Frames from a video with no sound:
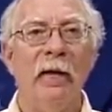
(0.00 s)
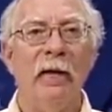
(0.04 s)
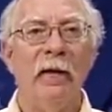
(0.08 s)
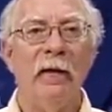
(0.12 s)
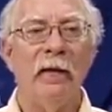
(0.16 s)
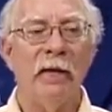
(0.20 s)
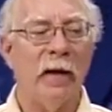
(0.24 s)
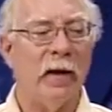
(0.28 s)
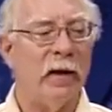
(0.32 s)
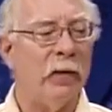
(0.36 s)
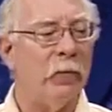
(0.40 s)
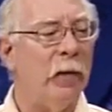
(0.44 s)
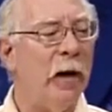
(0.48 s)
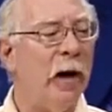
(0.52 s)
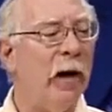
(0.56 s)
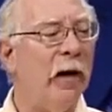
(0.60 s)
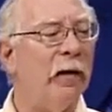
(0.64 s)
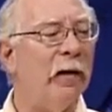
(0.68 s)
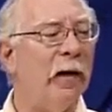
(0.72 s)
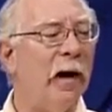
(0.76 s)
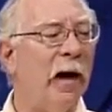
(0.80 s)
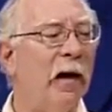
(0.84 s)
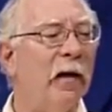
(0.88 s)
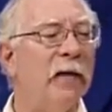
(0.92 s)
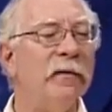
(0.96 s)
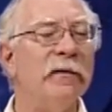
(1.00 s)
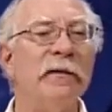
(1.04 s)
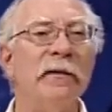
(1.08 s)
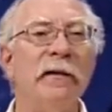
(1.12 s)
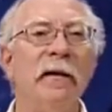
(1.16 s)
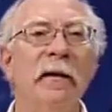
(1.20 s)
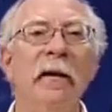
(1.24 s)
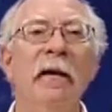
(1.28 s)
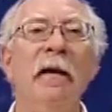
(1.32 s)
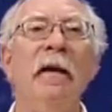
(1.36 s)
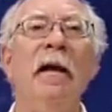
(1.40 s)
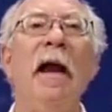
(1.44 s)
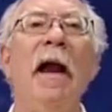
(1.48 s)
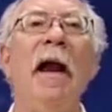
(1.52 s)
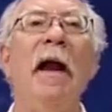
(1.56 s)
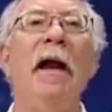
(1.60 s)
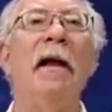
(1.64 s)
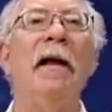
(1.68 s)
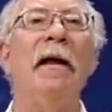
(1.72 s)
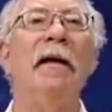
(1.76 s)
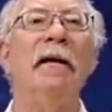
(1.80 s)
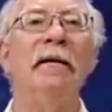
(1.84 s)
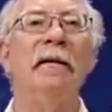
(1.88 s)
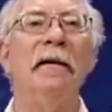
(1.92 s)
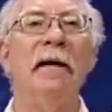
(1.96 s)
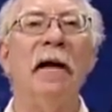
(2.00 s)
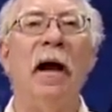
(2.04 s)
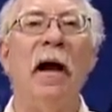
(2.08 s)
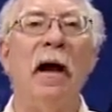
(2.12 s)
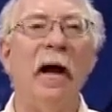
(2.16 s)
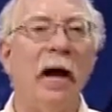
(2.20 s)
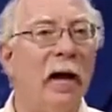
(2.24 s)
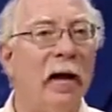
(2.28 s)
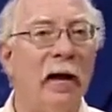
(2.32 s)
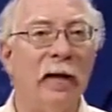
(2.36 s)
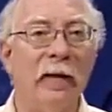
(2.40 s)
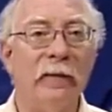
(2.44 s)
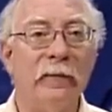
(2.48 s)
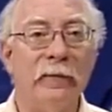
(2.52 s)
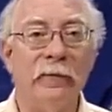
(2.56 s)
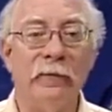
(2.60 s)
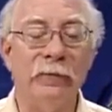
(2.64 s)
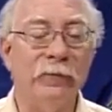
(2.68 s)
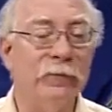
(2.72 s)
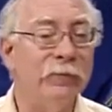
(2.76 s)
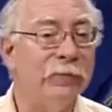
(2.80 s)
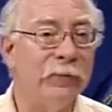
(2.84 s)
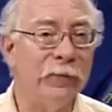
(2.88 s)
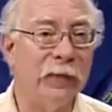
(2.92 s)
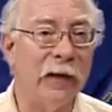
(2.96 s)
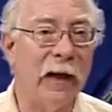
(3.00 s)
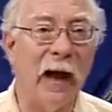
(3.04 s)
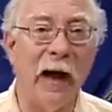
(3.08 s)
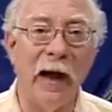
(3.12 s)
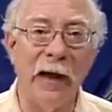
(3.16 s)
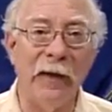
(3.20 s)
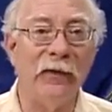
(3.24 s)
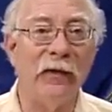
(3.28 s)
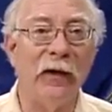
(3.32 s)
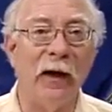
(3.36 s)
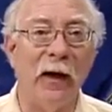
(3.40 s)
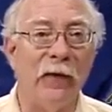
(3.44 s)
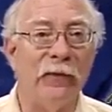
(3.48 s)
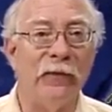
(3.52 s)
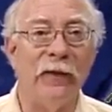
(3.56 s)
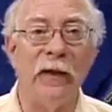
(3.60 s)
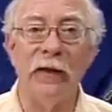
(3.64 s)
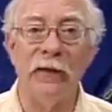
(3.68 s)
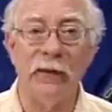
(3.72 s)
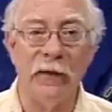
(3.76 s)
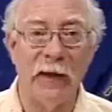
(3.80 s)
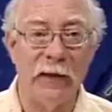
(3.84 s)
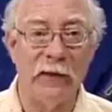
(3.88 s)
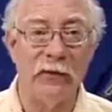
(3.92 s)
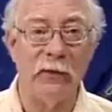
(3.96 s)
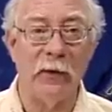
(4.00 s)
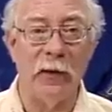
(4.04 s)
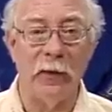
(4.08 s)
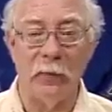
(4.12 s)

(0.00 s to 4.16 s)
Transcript: their bailouts, and uh, I thought that things would